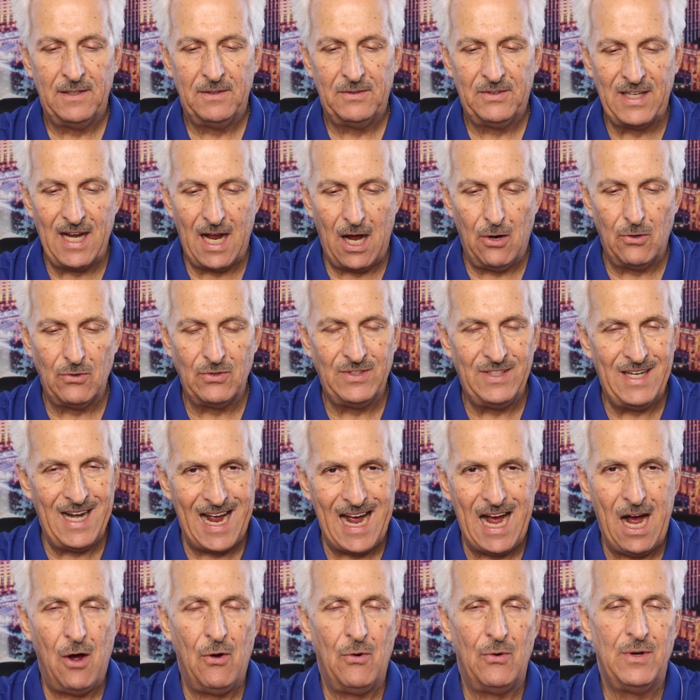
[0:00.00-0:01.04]
Dow
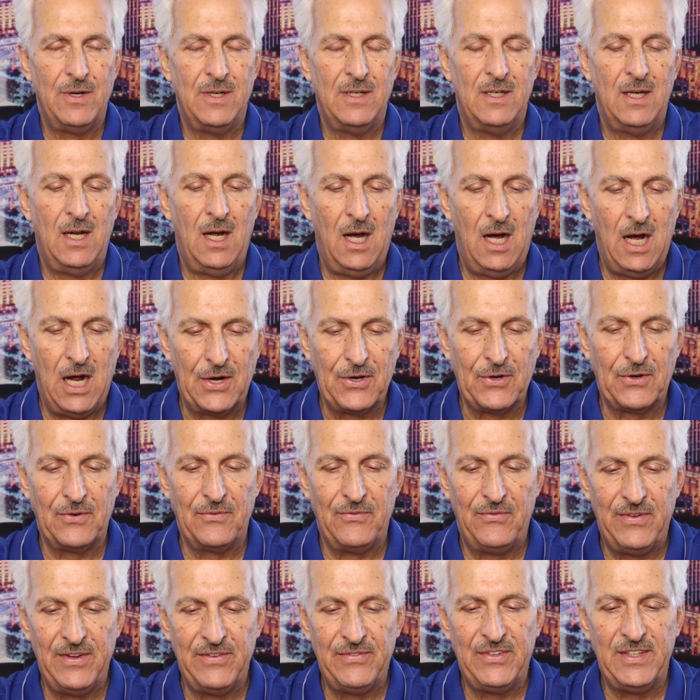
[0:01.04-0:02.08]
down
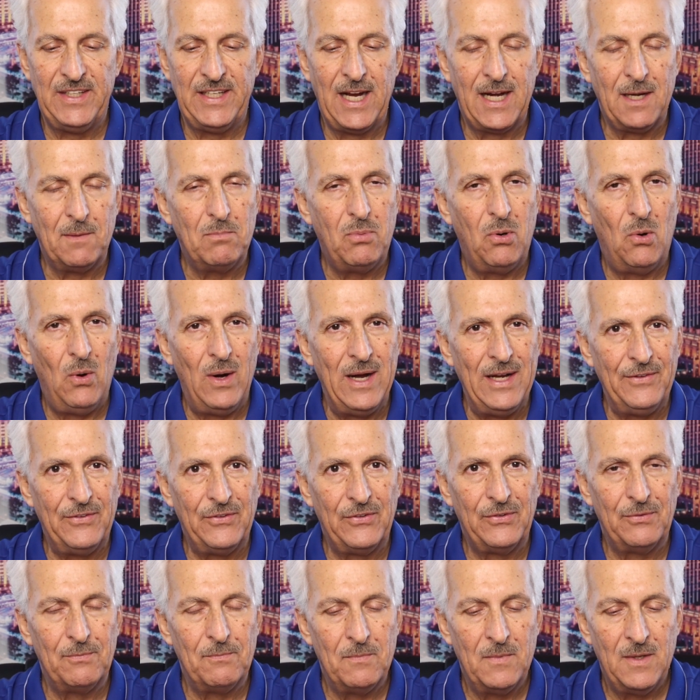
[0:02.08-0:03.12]
158
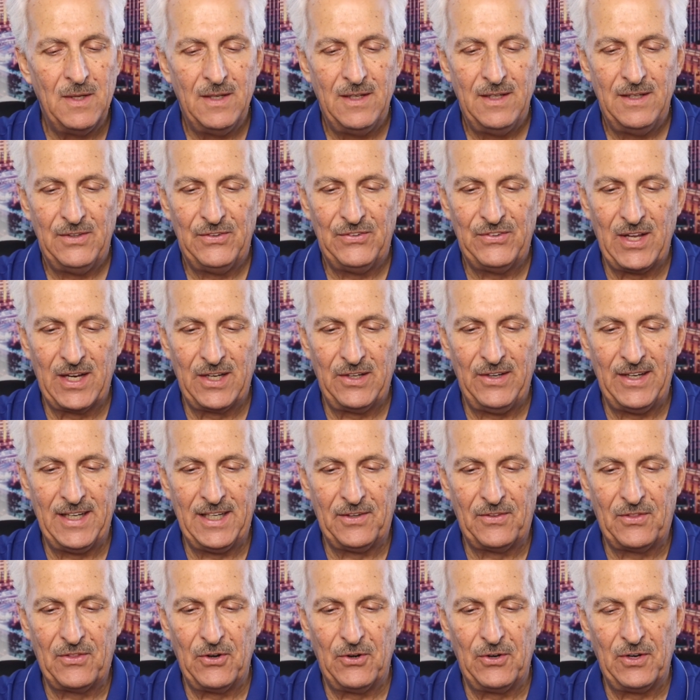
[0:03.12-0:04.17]
points, settling
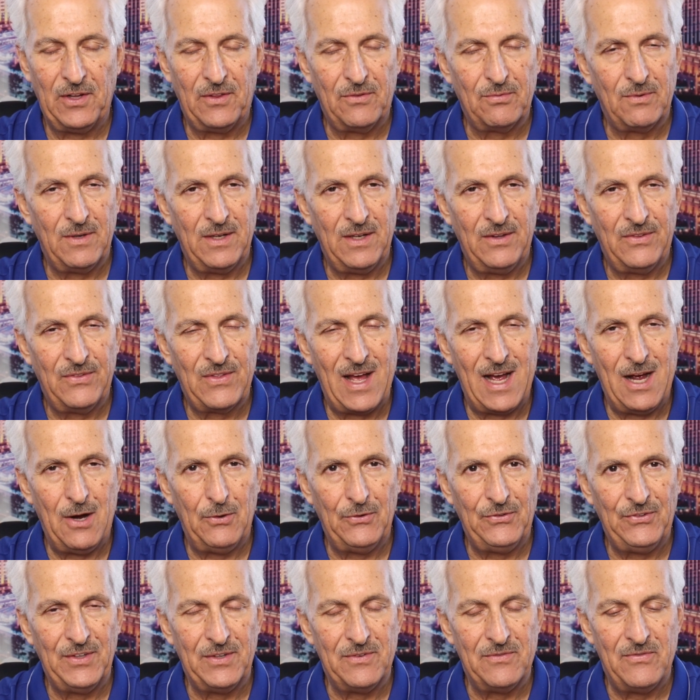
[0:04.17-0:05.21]
at
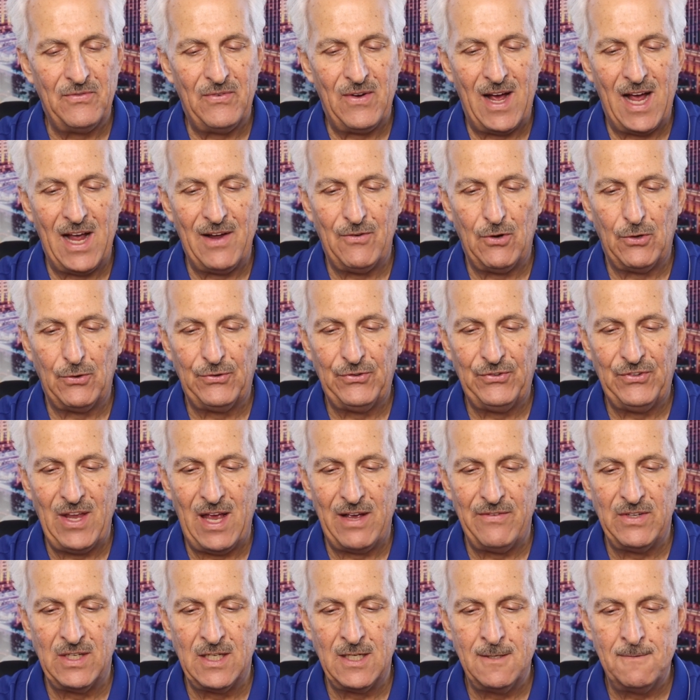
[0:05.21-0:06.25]

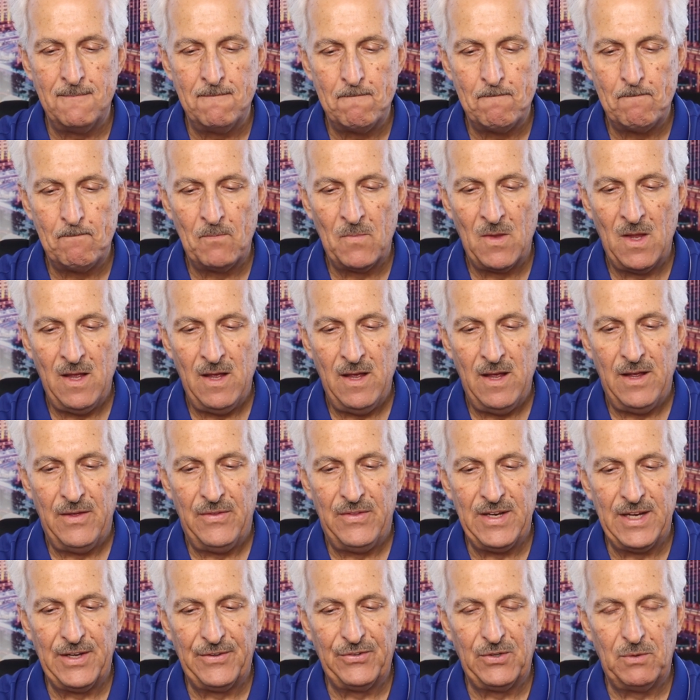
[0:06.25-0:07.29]
33,507.
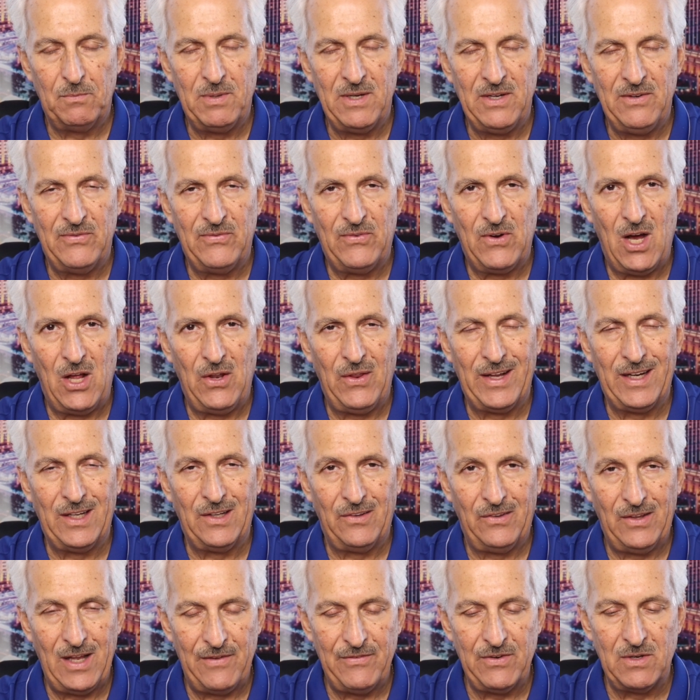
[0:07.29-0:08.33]
The S&P falling
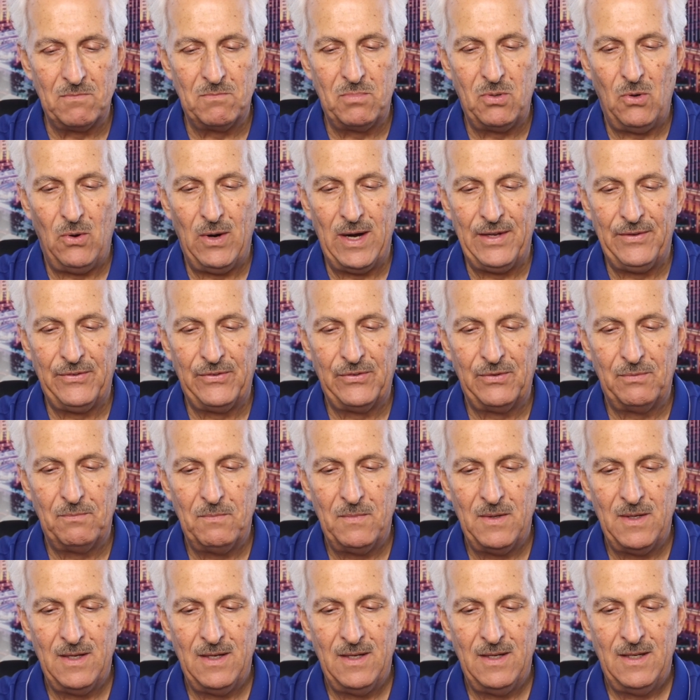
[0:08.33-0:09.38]
11 points,
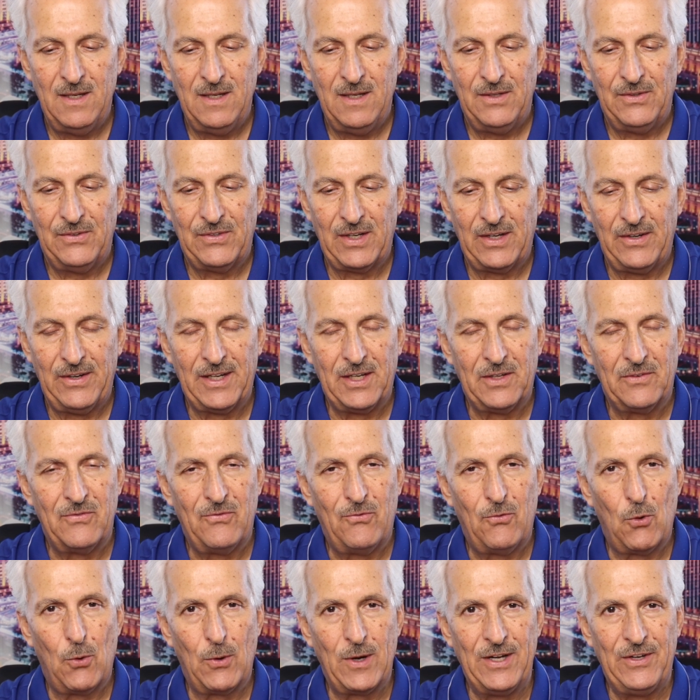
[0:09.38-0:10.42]
settling at
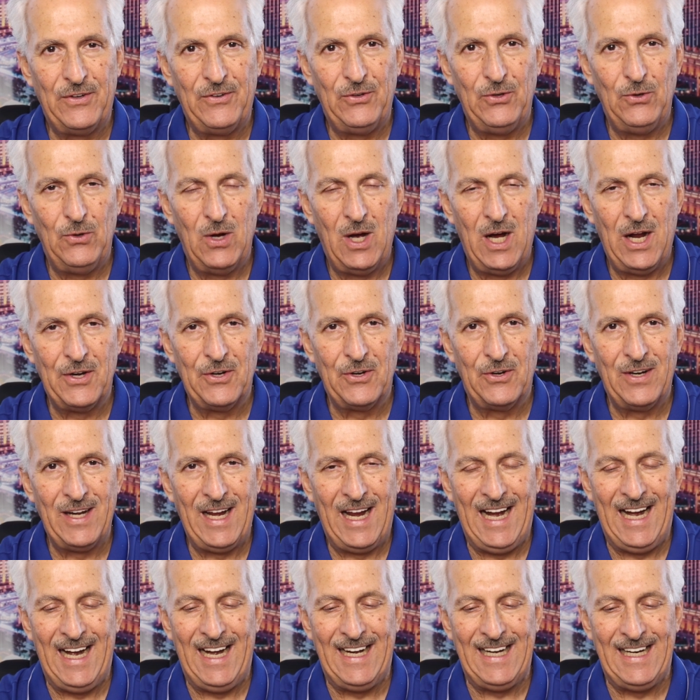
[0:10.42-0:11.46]

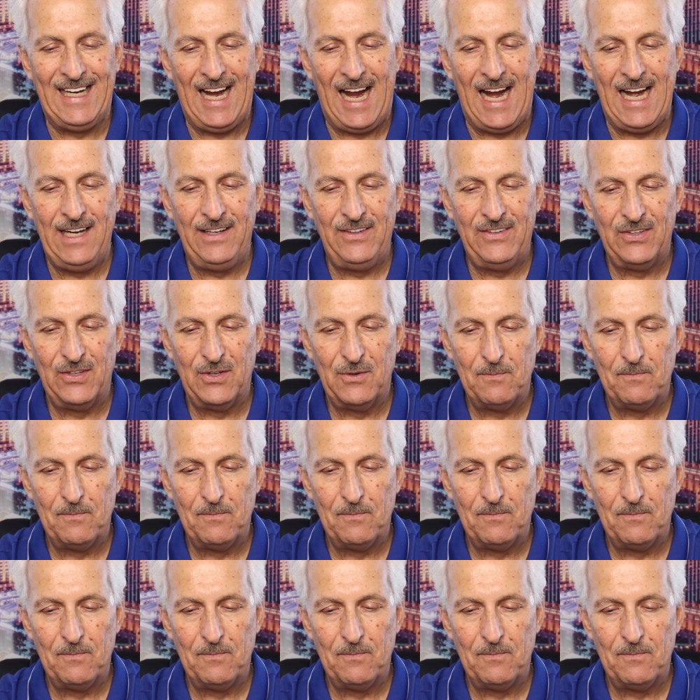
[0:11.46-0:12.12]
4,288.